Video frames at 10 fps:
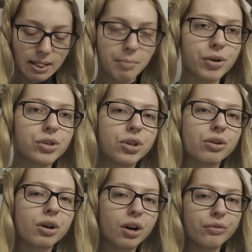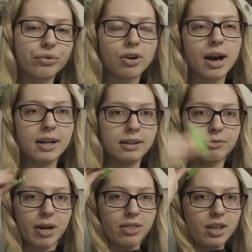posting a variety of
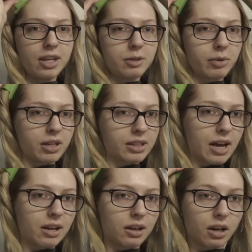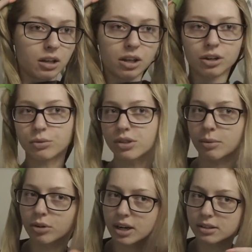my things because that you know
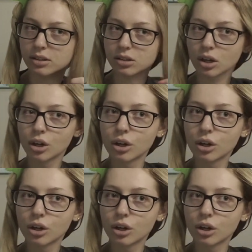summarizes